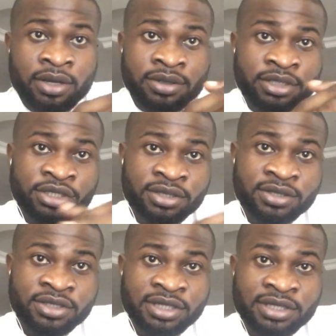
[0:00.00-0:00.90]
Conditions
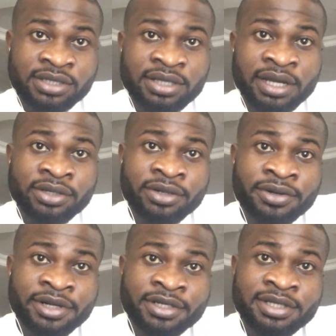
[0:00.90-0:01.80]
such as
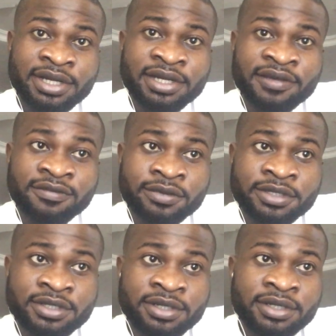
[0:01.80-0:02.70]
anorexia
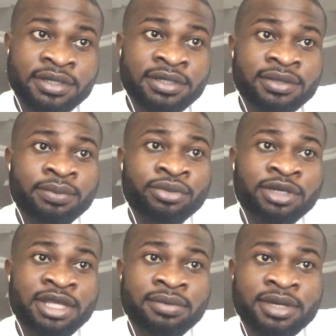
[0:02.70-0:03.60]
nervosa,
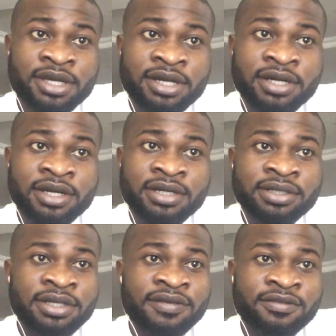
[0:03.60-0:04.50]
bulimia
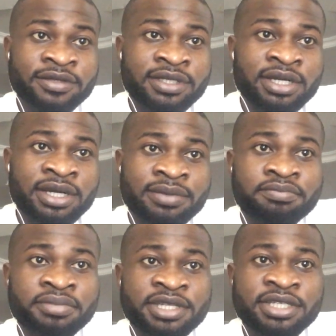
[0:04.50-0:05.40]
nervosa,
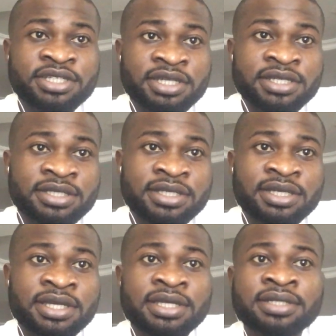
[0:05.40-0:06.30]
binge
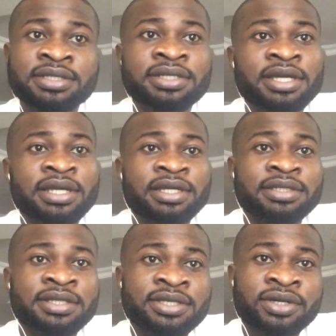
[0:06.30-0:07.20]
eating
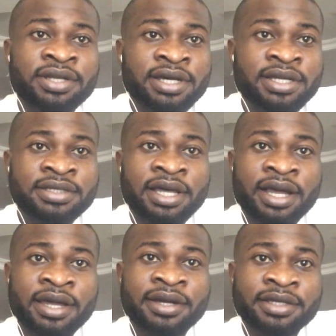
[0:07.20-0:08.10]
disorders are
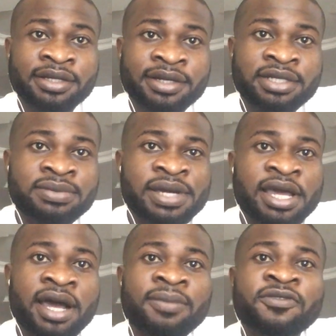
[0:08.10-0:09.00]
characterized by
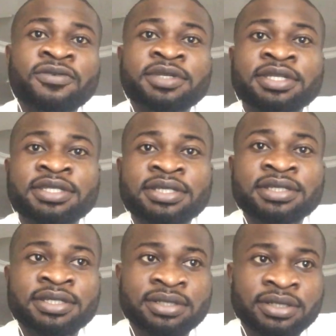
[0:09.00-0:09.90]
harmful eating
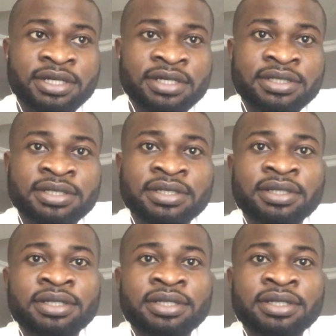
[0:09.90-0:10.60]
disorders,